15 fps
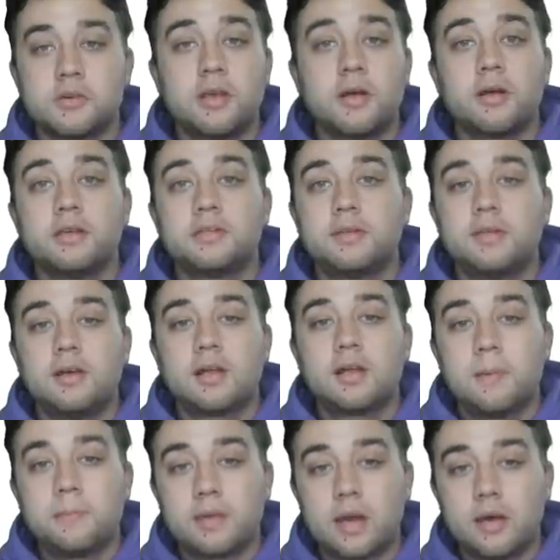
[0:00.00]
So here is the
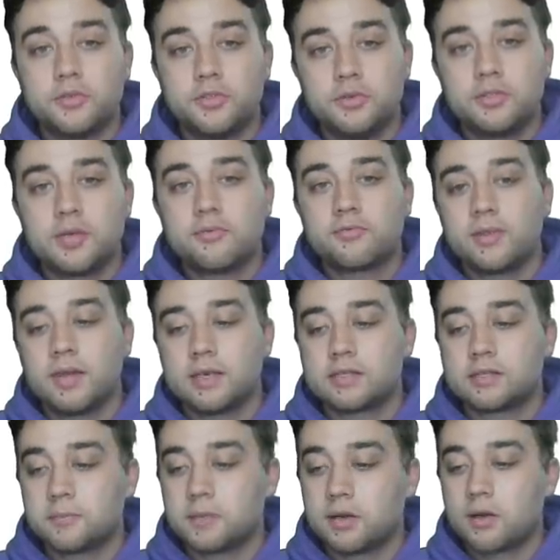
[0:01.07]
clip that I was using for
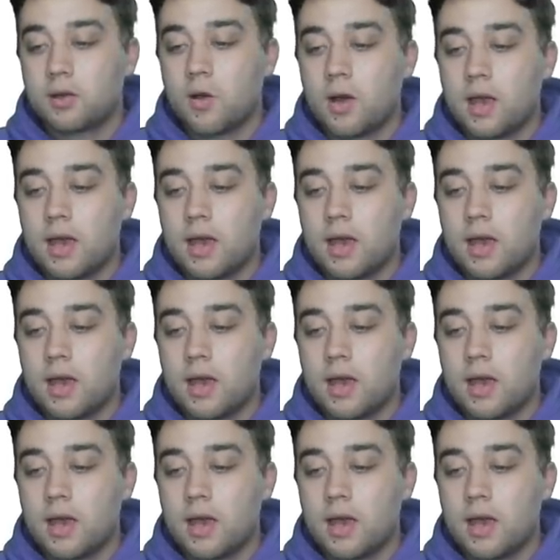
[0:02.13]
this. I'm going to go